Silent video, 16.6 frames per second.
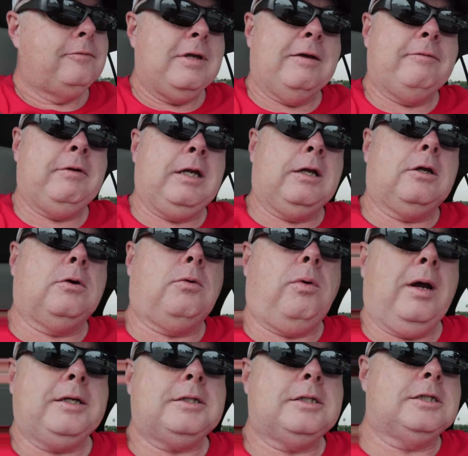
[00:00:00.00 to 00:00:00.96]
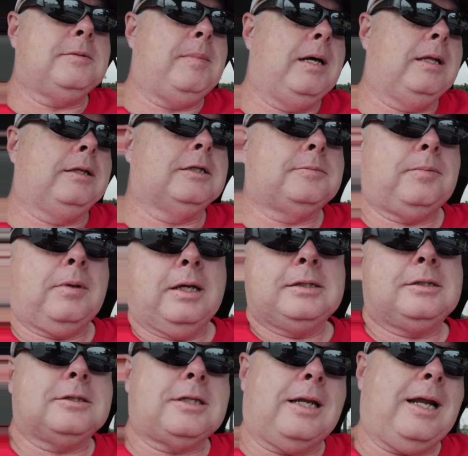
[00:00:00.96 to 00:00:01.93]
If you have any questions about this
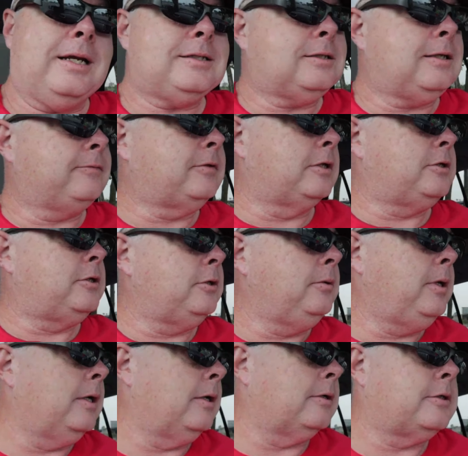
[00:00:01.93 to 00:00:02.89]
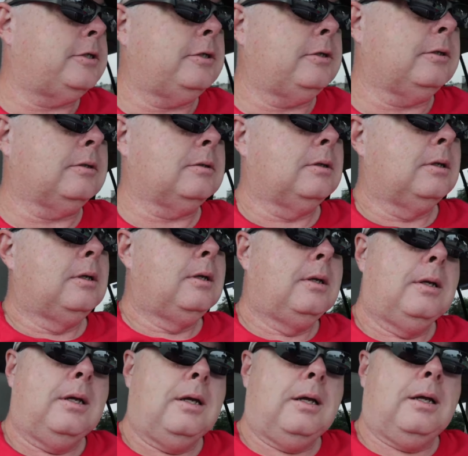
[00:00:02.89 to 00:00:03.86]
place, there's a lot of stuff to do here too.
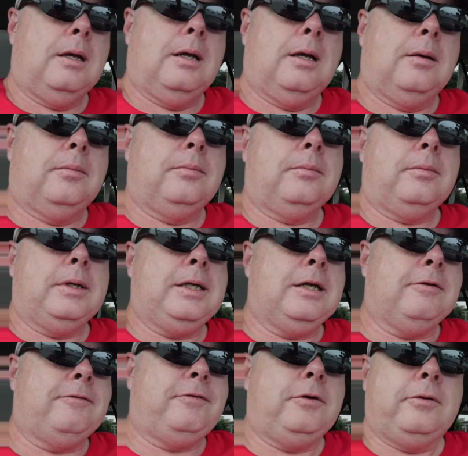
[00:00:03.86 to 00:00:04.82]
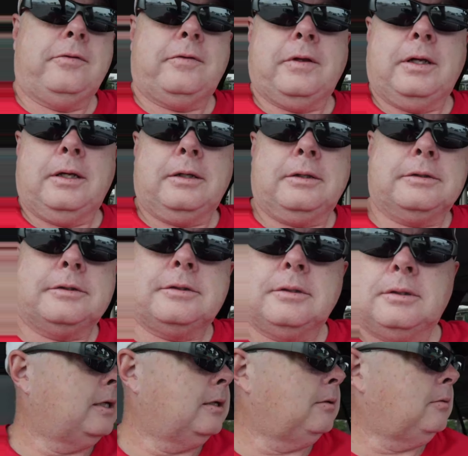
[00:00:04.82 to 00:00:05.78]
We did a few
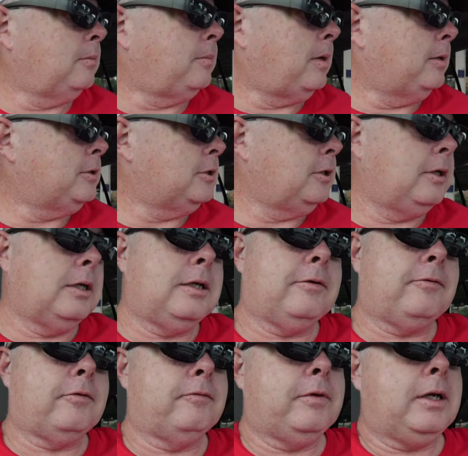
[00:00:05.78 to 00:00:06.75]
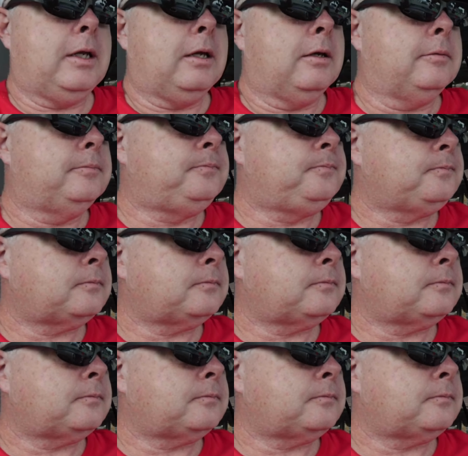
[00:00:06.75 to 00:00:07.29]
things. We'll probably show you in a different video.